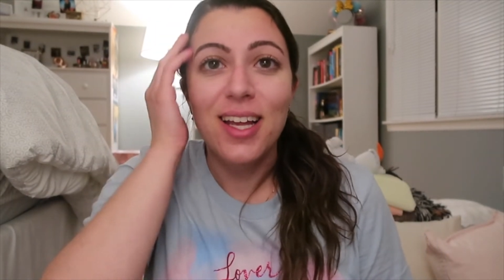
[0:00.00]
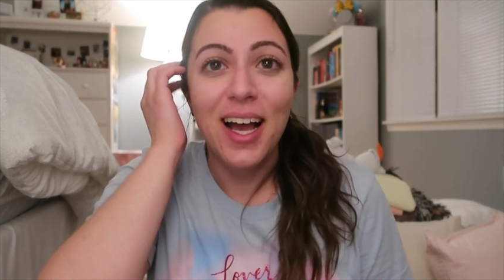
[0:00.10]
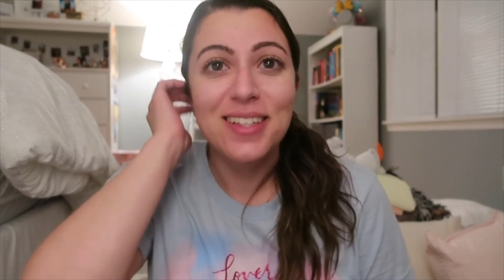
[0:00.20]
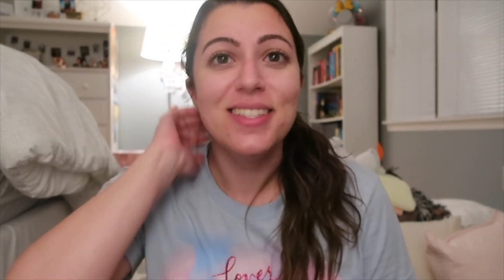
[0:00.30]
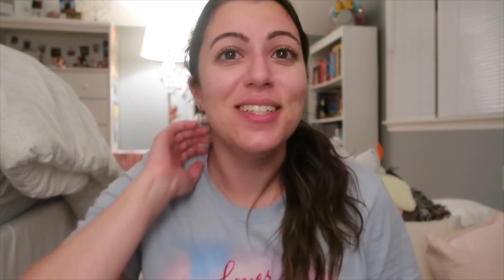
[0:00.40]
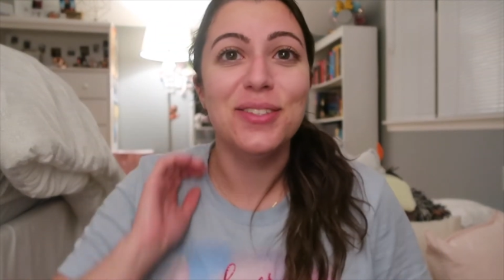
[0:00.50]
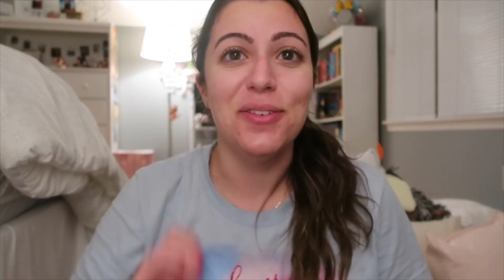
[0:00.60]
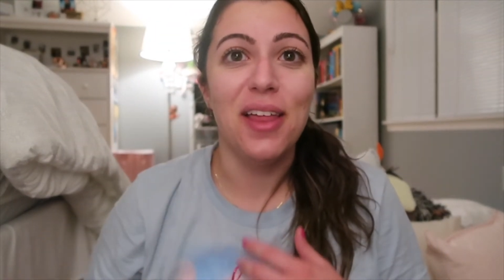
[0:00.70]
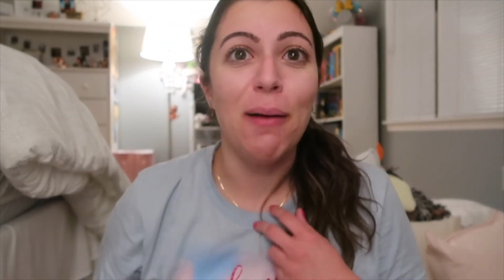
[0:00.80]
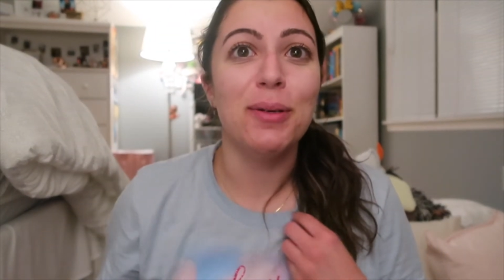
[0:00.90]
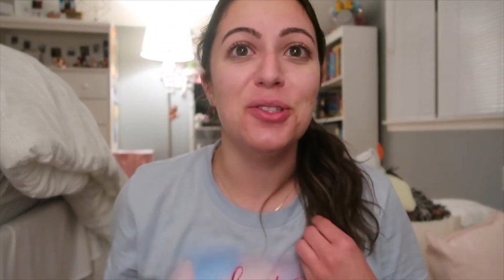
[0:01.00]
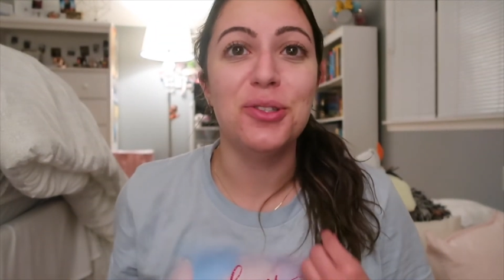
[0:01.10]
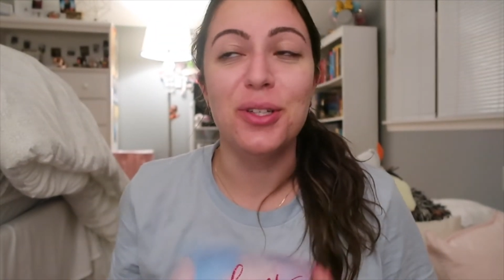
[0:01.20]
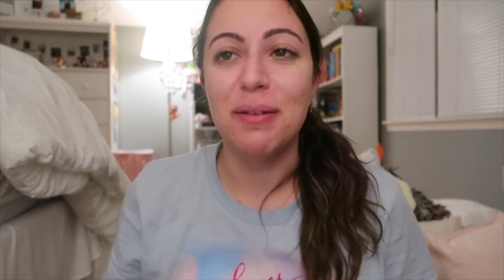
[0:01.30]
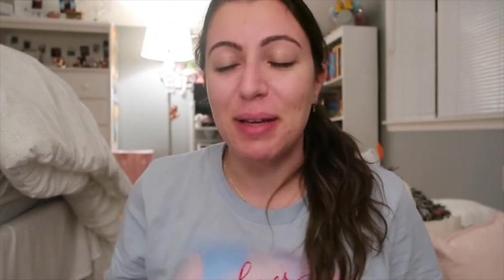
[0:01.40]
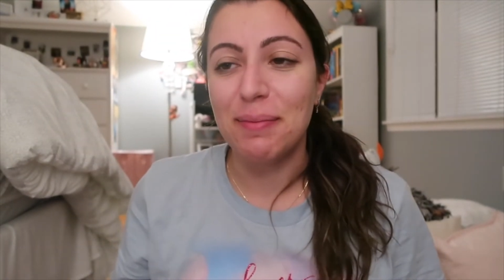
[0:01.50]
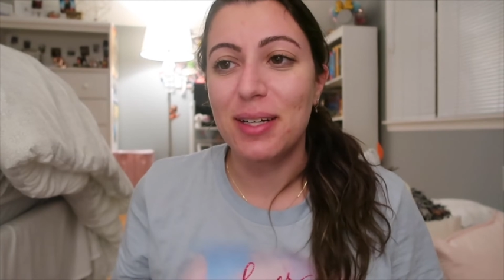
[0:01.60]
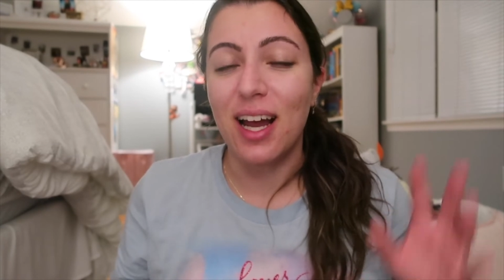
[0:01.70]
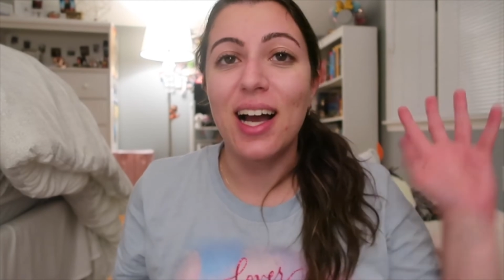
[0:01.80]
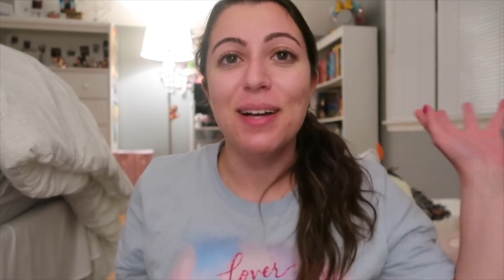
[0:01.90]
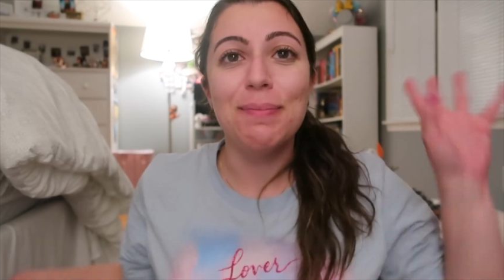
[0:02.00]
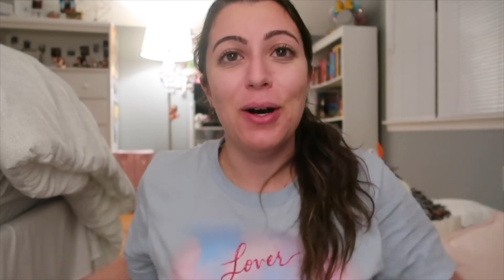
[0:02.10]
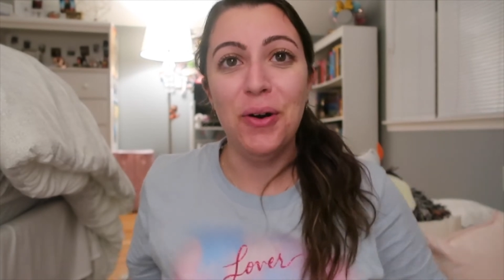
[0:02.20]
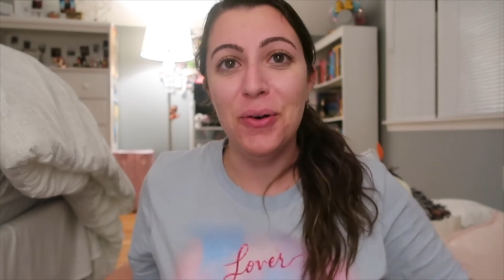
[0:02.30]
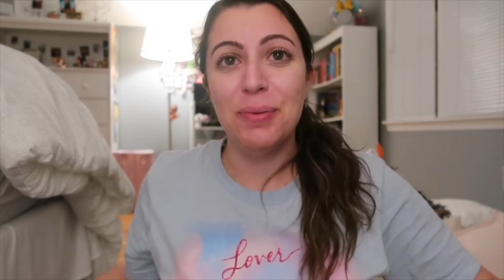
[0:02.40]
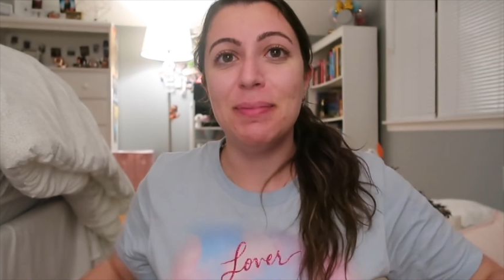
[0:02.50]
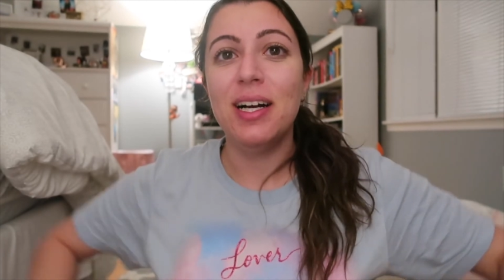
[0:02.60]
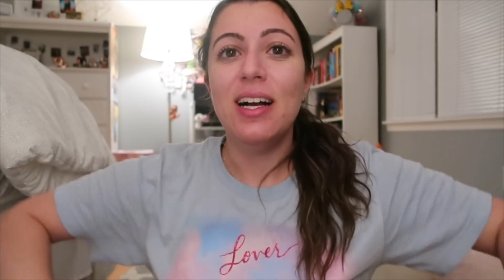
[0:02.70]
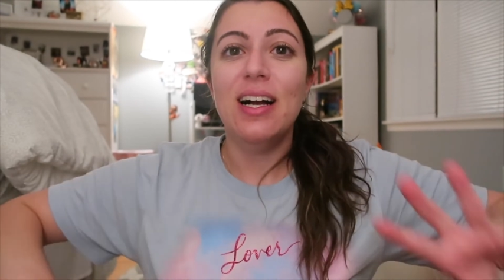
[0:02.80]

I didn't do that much screaming, but I am home